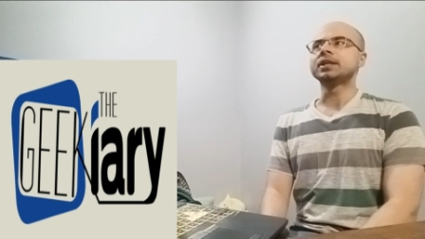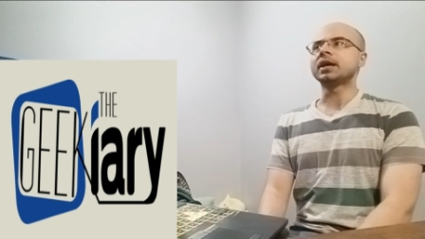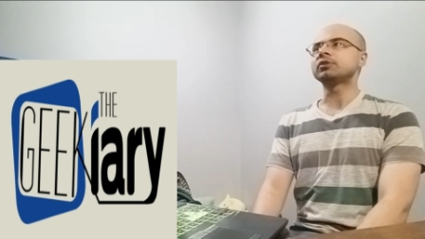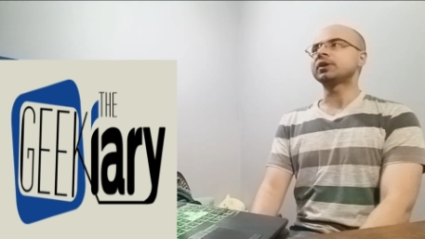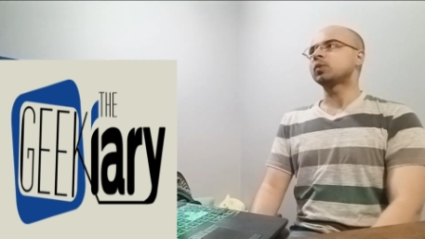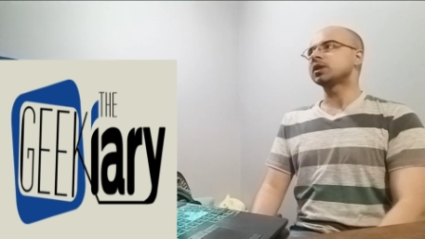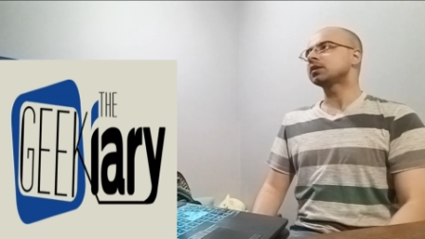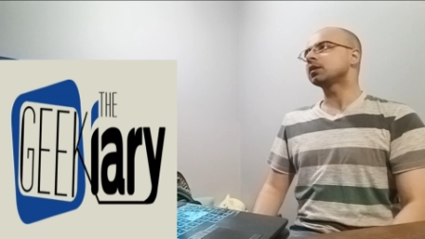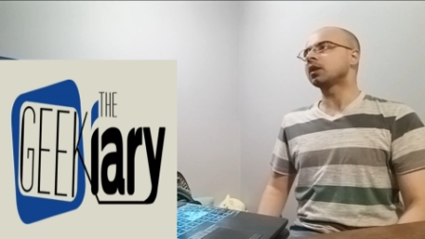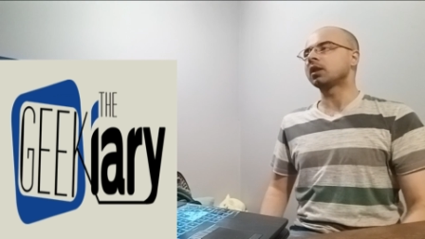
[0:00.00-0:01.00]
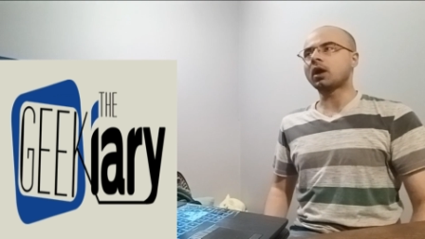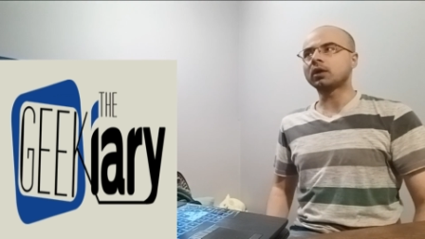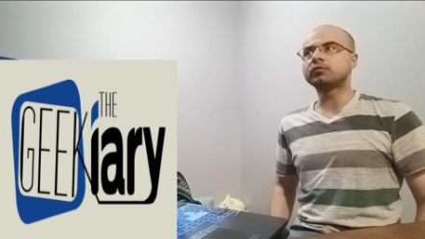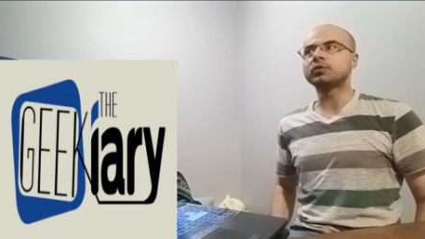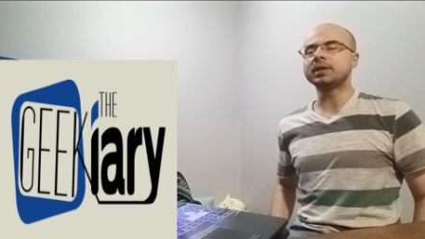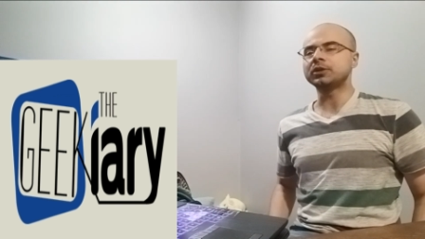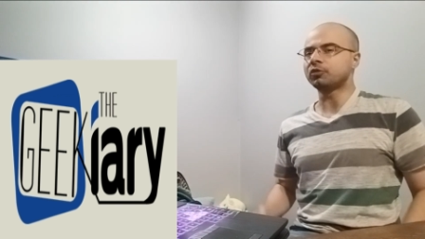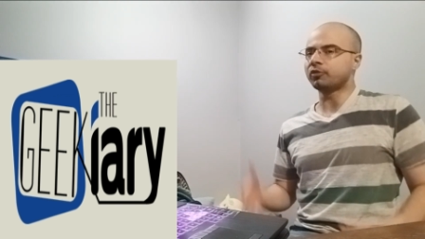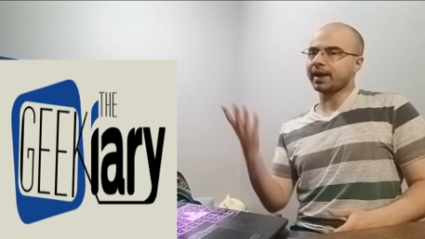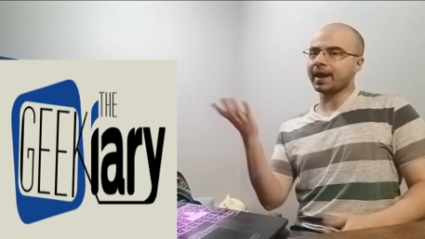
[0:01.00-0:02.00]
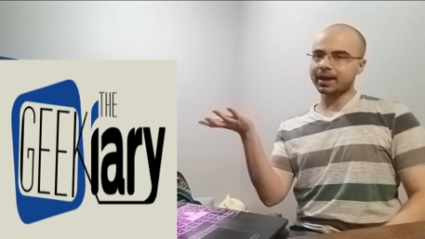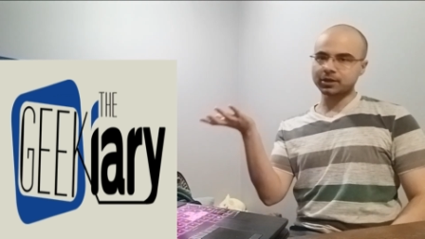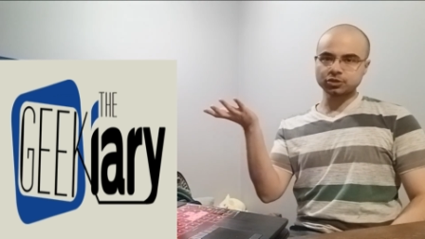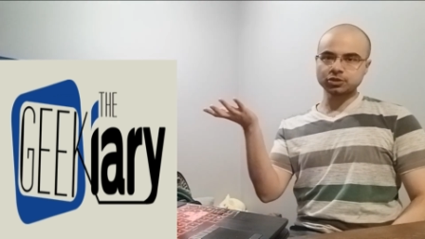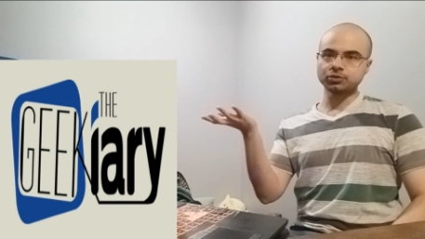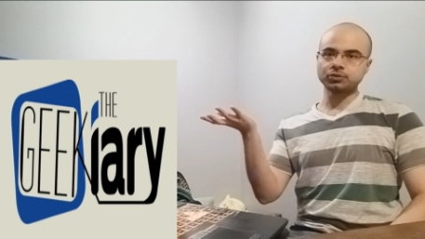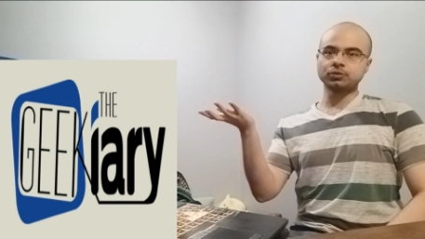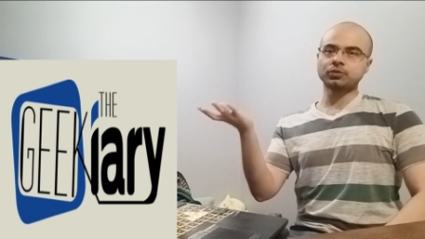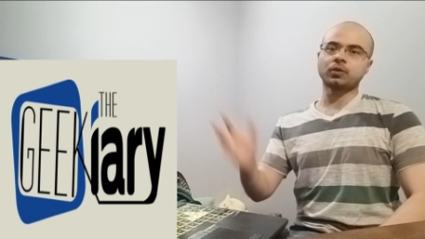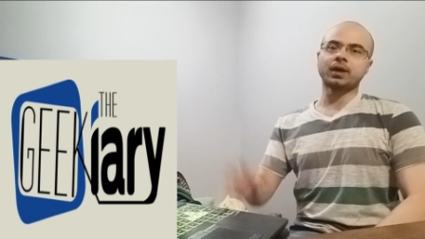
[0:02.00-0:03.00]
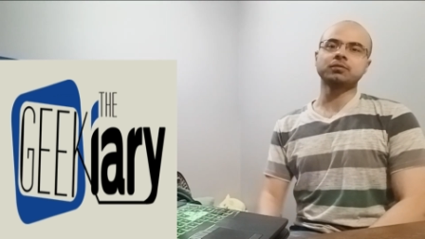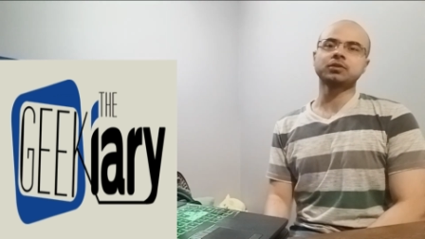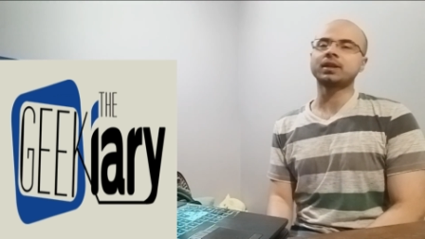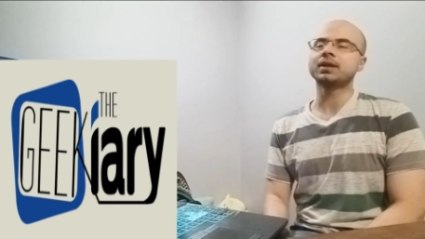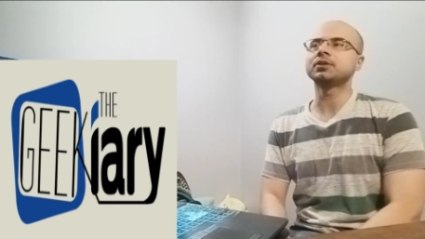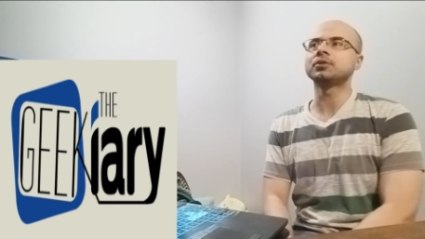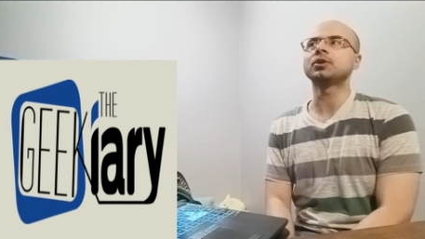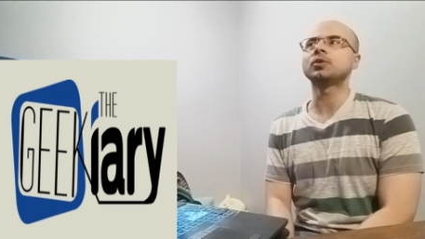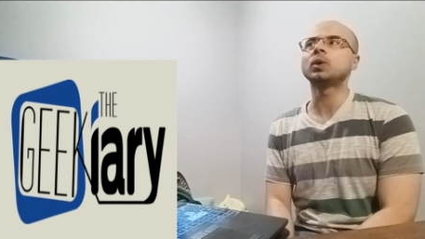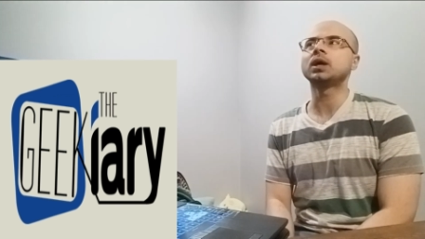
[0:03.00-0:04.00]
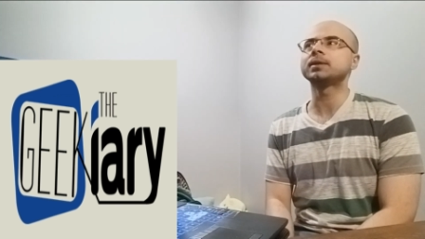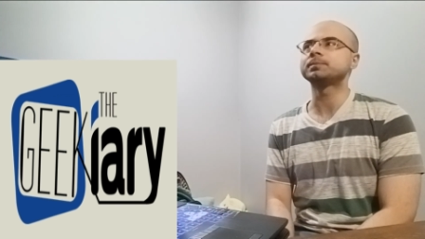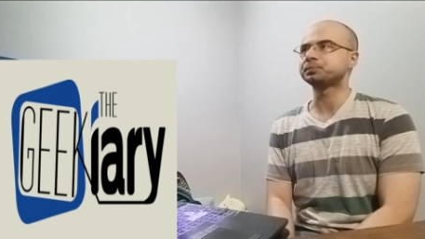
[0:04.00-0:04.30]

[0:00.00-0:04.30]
Now, there wasn't a lot for me to react to, so I was like, you know what,